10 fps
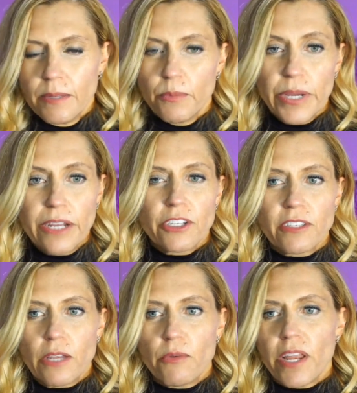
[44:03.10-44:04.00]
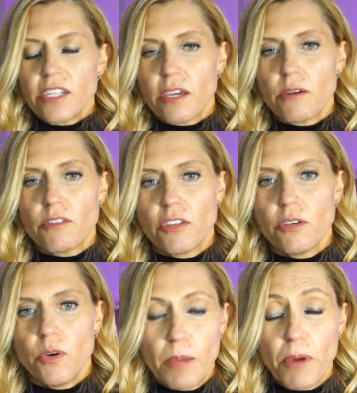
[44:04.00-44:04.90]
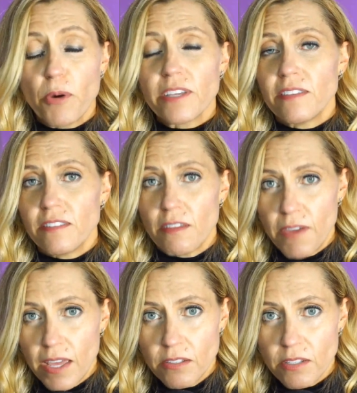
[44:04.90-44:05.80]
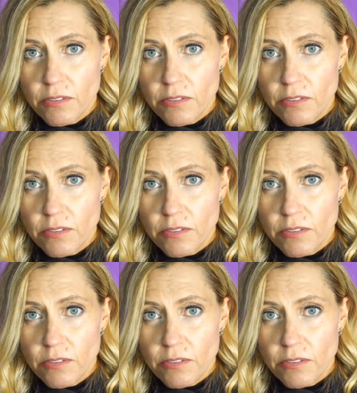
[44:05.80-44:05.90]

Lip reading: We are just getting ready to go to Bo Eason's event.